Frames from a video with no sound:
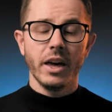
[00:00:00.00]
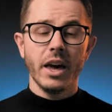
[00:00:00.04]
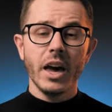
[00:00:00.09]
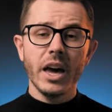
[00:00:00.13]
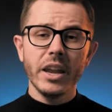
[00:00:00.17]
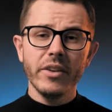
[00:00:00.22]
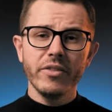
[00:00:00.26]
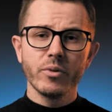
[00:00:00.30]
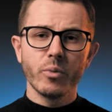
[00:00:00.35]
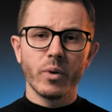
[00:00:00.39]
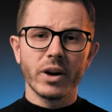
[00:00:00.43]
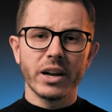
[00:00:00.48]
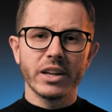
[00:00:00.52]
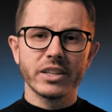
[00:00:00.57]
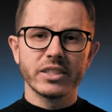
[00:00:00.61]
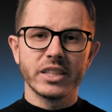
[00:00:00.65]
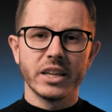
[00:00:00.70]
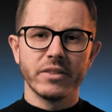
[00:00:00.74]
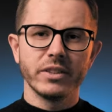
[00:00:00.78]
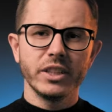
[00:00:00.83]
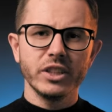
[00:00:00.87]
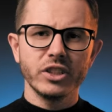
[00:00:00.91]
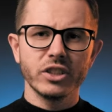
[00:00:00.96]
And if you want to
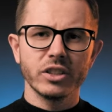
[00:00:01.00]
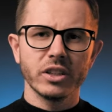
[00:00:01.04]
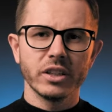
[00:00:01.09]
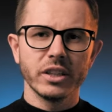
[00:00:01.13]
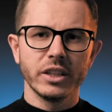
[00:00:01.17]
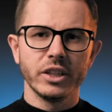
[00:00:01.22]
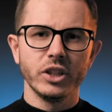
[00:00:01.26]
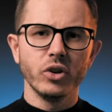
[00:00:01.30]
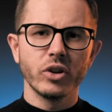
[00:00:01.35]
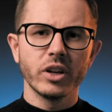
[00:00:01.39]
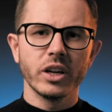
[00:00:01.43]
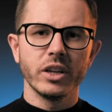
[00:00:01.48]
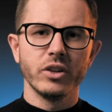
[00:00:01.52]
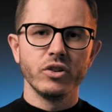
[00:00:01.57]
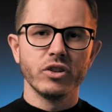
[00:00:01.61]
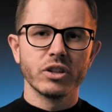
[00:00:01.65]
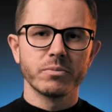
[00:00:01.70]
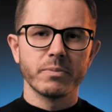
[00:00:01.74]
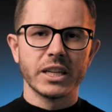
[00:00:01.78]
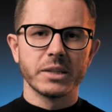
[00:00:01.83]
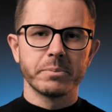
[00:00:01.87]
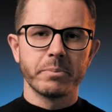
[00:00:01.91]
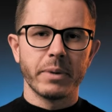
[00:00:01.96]
save additionally, you can use
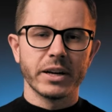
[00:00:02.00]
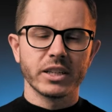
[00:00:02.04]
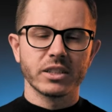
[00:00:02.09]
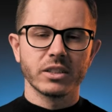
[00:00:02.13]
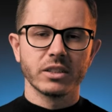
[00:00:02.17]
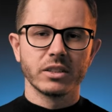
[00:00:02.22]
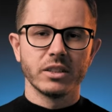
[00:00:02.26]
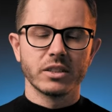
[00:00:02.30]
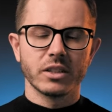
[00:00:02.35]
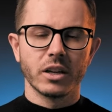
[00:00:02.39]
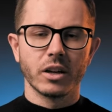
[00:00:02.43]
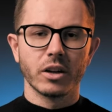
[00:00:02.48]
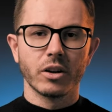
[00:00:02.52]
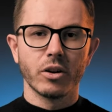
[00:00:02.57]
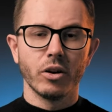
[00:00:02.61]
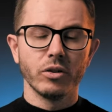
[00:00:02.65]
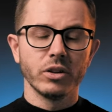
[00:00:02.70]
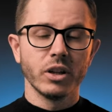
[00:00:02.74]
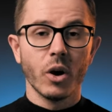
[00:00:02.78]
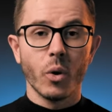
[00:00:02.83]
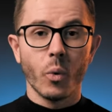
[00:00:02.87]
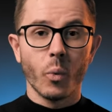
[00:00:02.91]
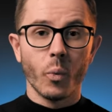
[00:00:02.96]
my special discount code,
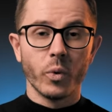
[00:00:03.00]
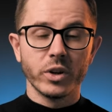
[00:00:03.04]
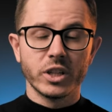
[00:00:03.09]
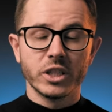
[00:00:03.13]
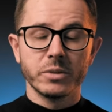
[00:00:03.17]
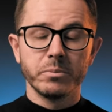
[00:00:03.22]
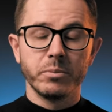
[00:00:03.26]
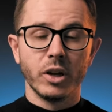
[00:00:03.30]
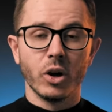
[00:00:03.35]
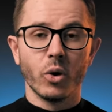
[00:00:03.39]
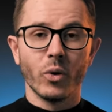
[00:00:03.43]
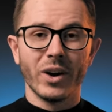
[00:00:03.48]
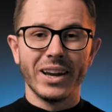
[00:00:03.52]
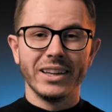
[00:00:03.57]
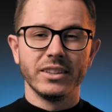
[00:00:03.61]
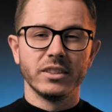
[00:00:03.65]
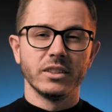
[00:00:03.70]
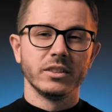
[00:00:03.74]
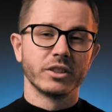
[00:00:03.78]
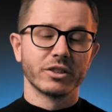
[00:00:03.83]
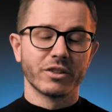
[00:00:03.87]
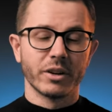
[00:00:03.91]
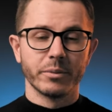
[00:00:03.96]
which is below in the
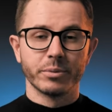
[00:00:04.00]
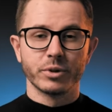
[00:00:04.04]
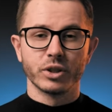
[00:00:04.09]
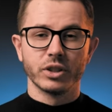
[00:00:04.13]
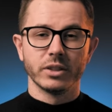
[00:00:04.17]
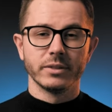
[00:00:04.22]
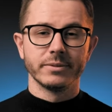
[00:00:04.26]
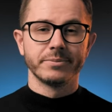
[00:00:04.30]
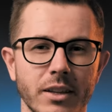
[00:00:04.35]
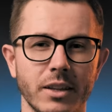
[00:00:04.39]
description.